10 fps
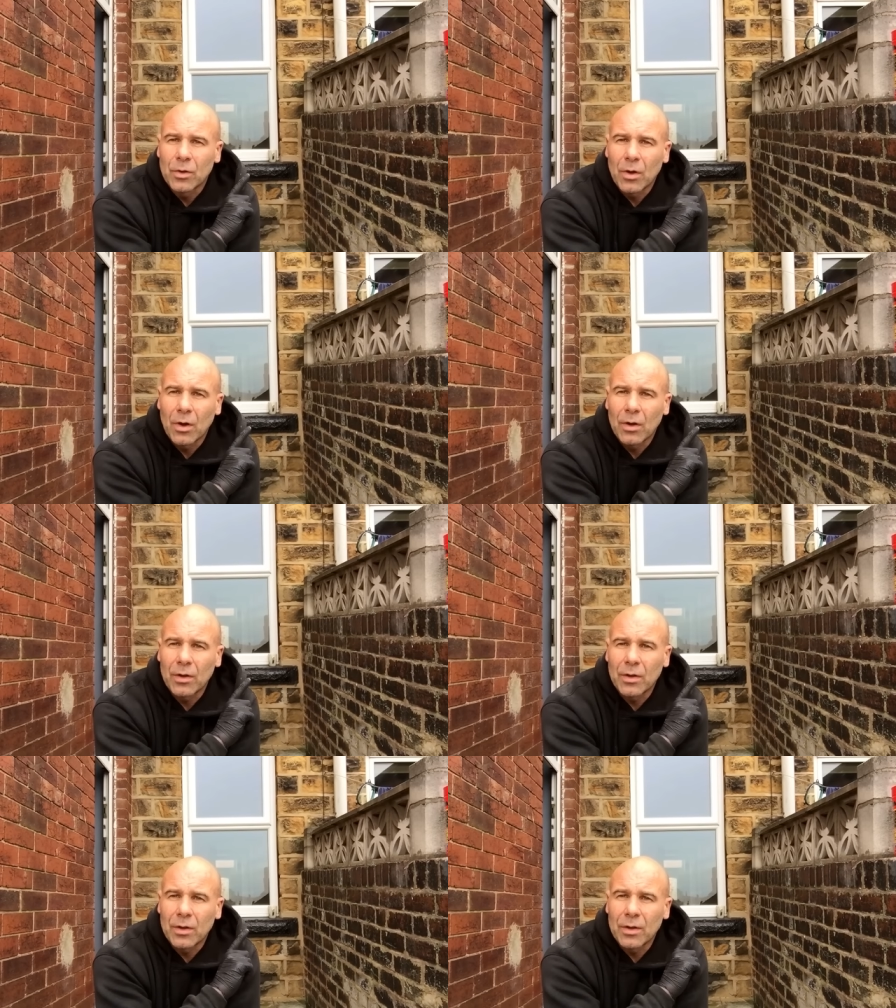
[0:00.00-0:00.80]
So
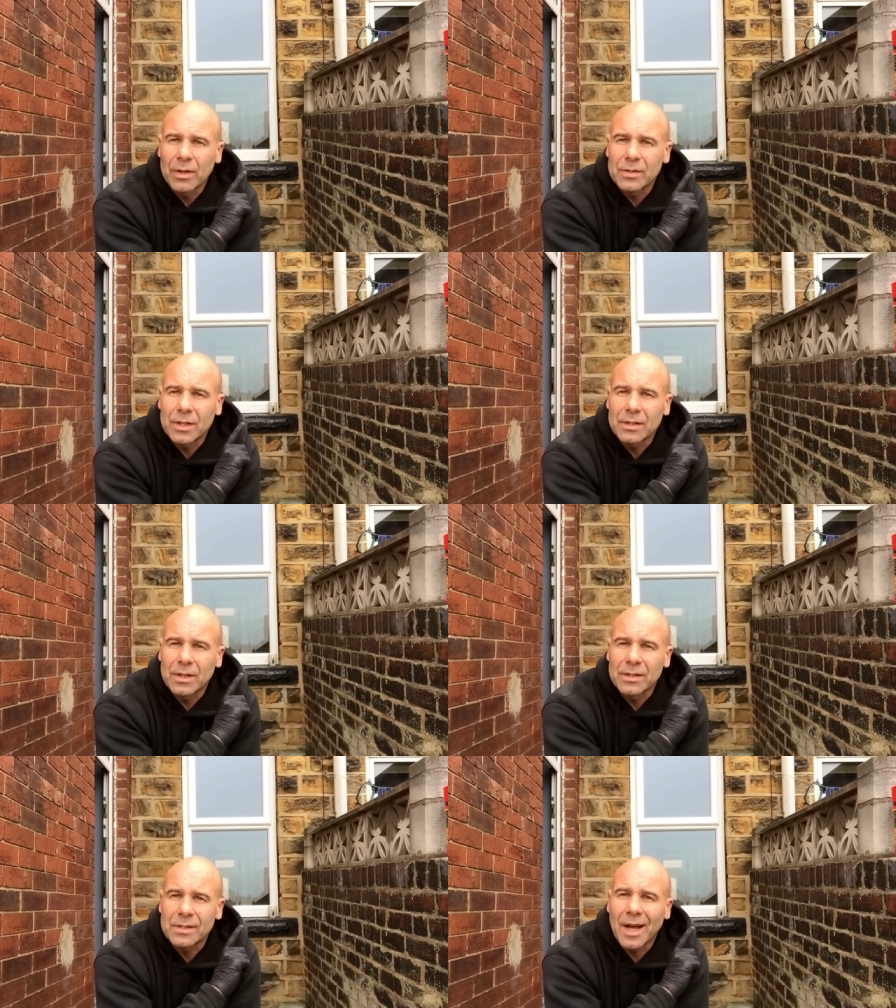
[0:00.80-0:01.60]
it's, it,
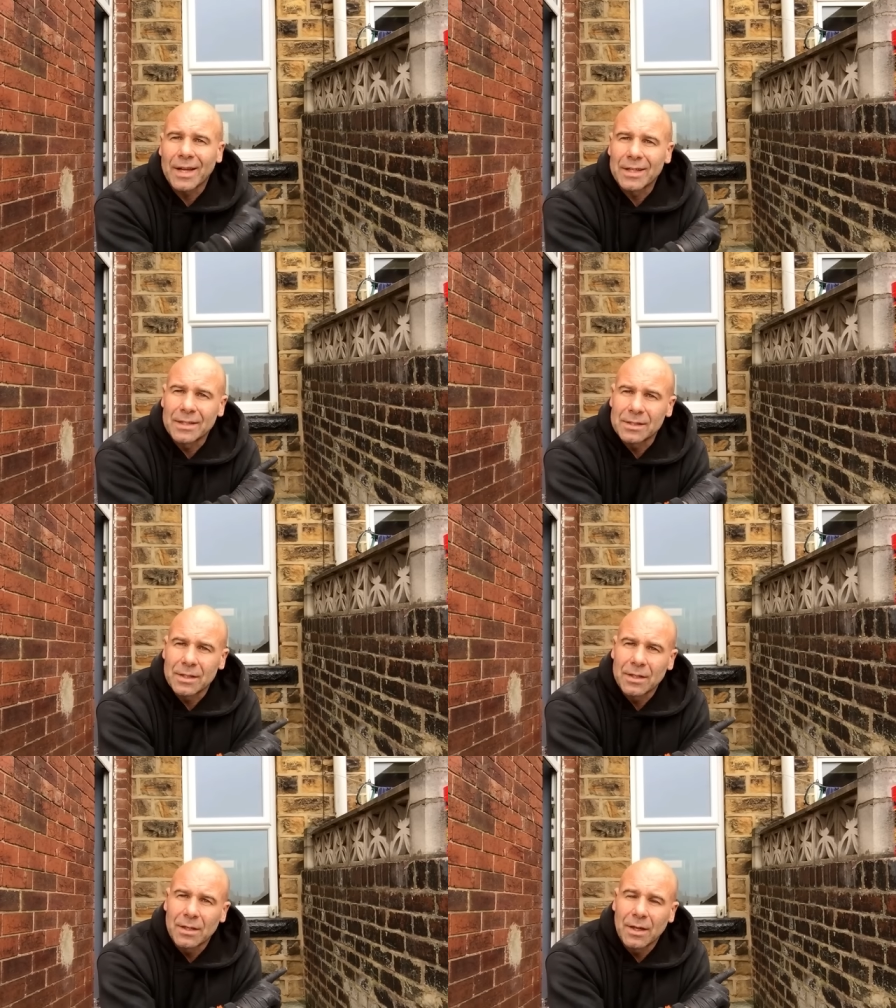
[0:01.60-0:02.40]
it's that
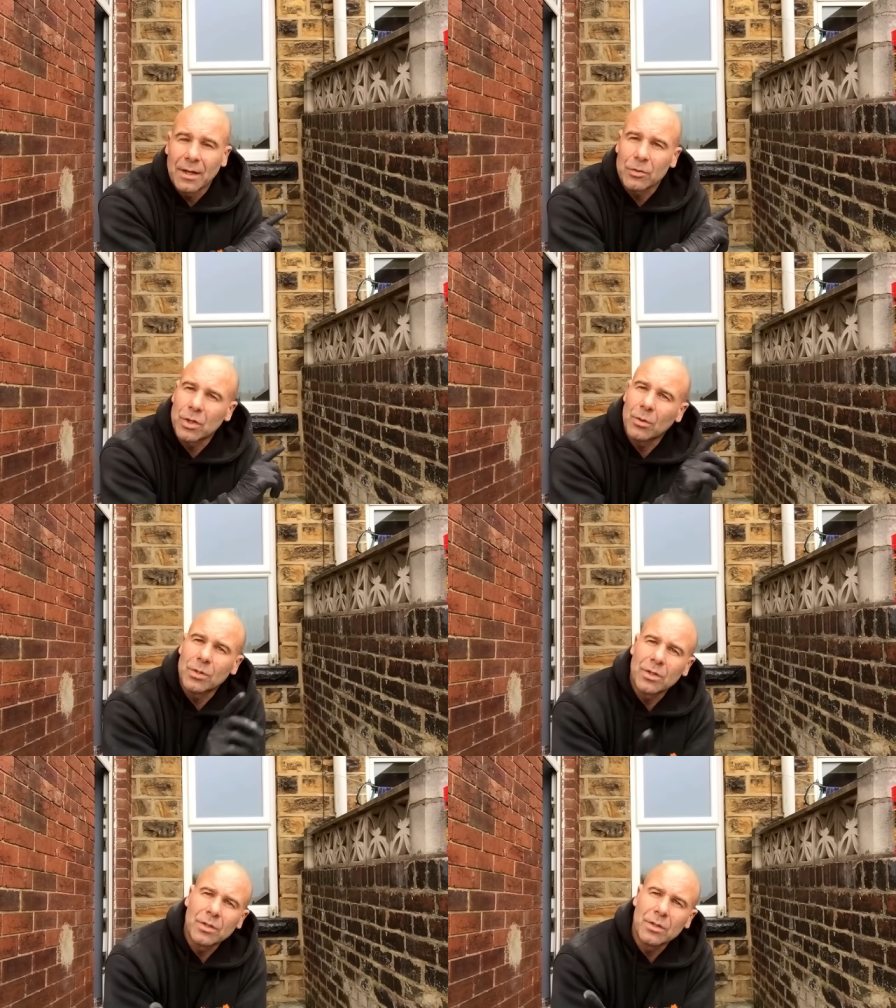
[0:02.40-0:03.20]
easy. And I
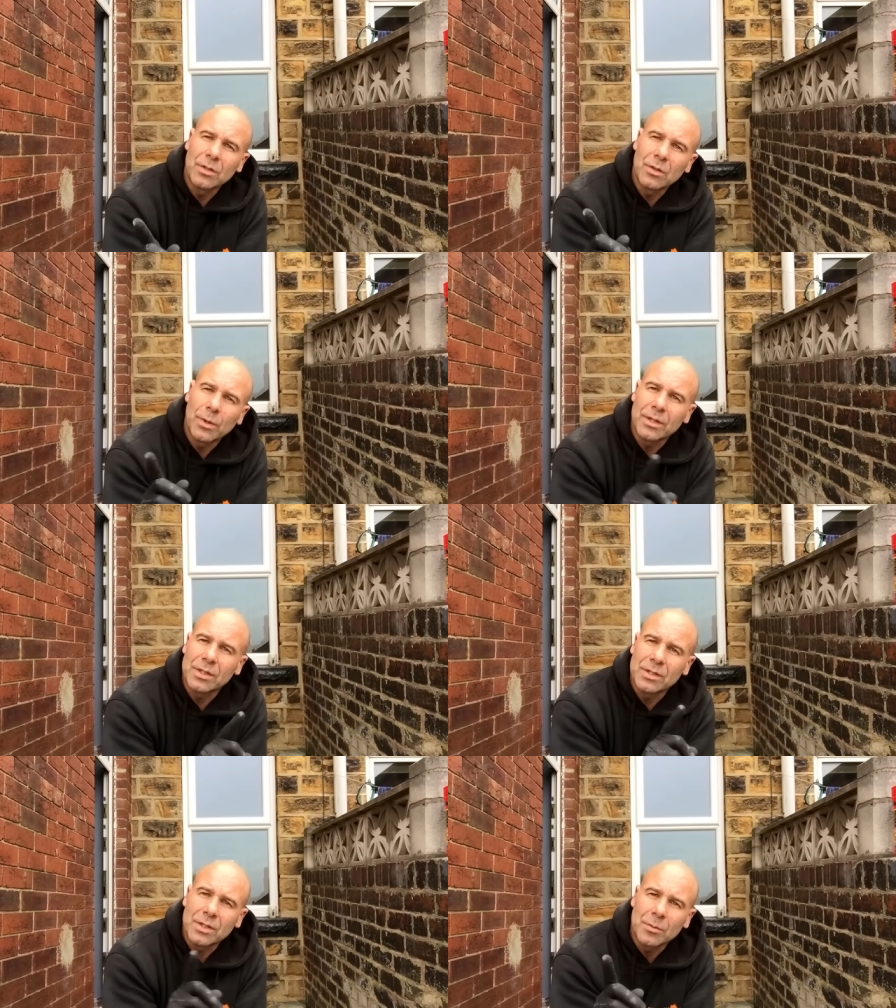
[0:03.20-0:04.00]
showed you a quick
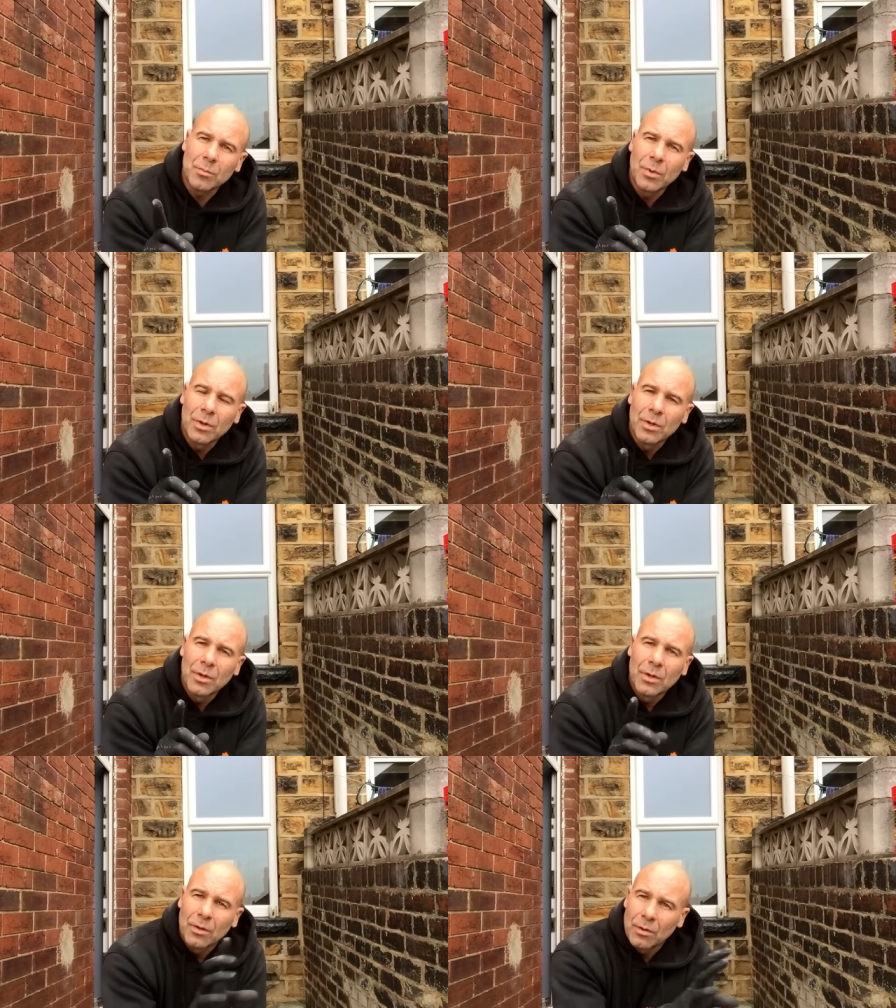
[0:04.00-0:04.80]
system
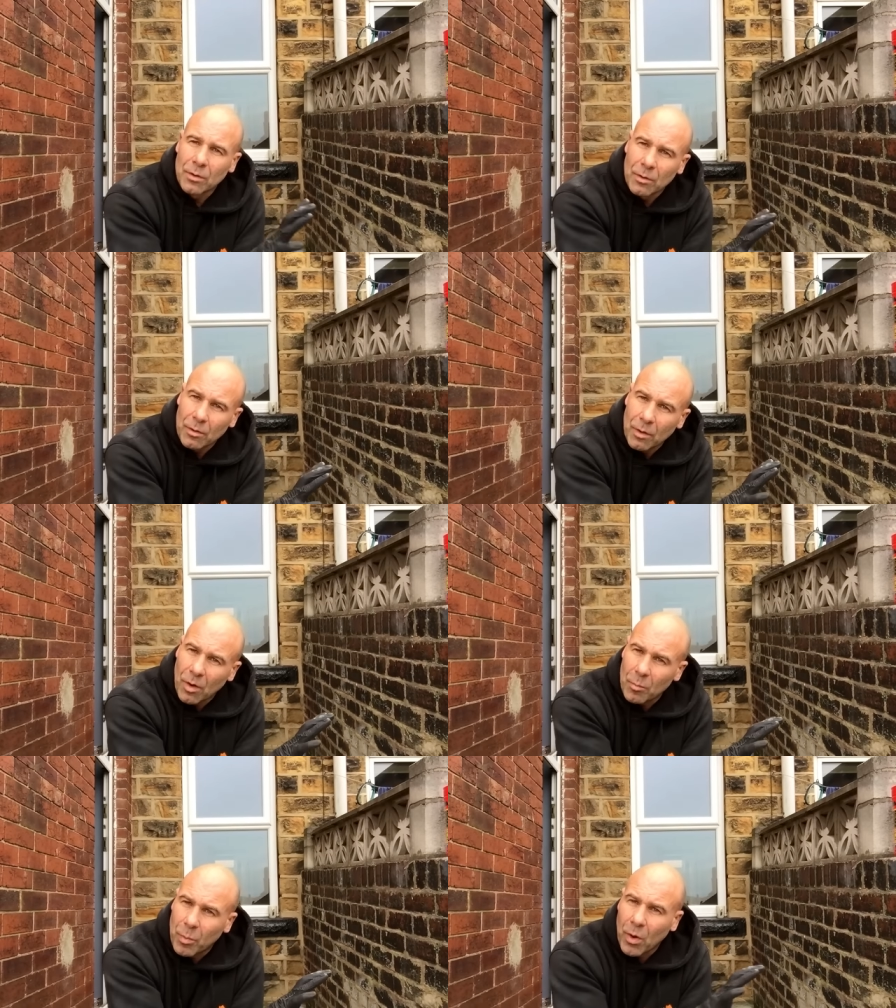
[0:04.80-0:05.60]

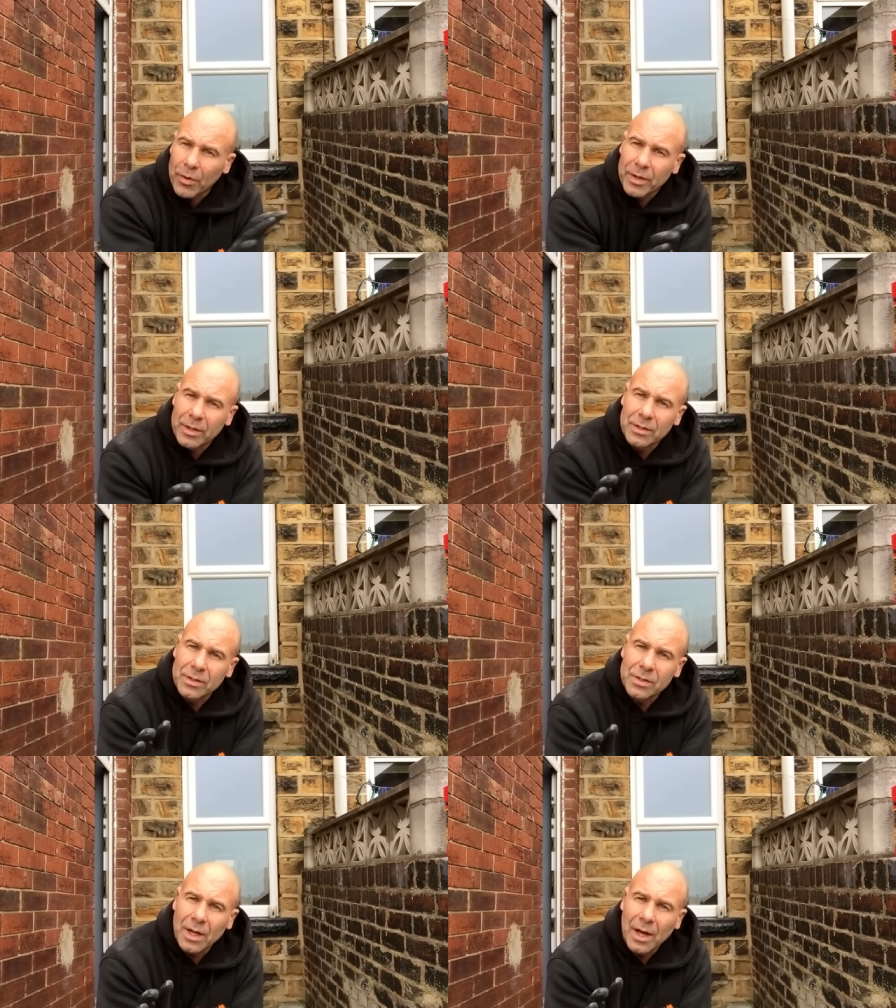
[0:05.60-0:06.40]
of boarding
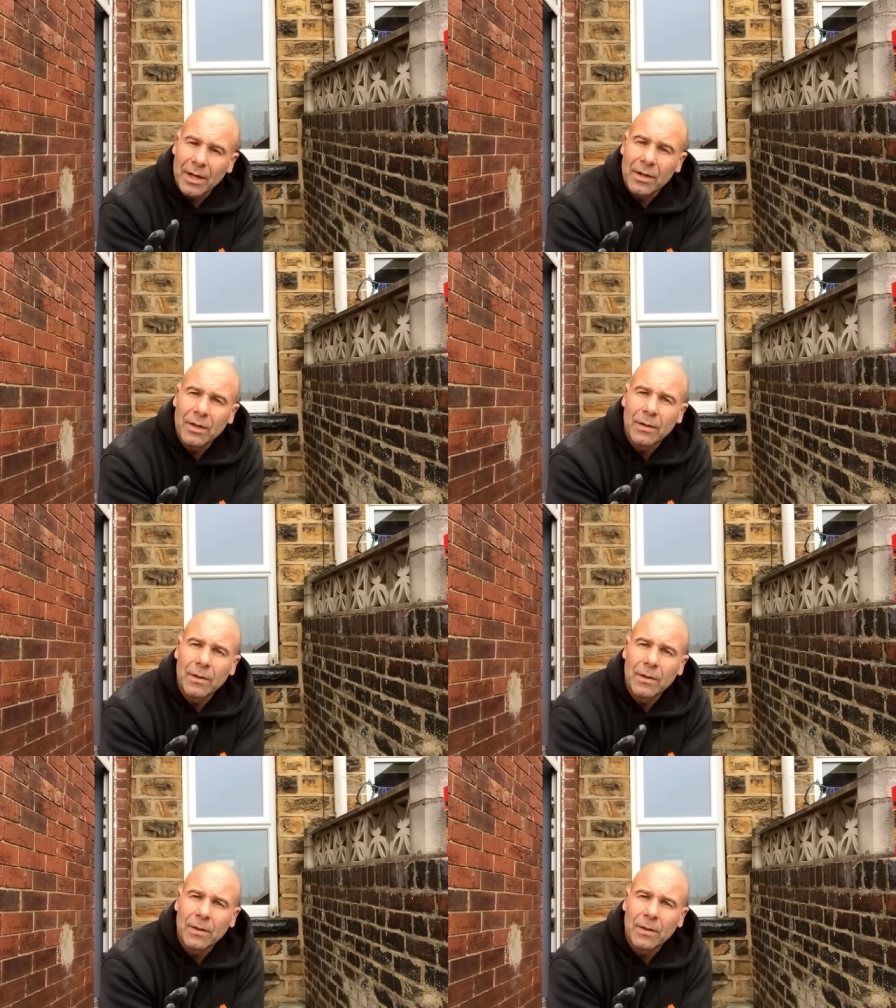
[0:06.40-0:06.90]
inside.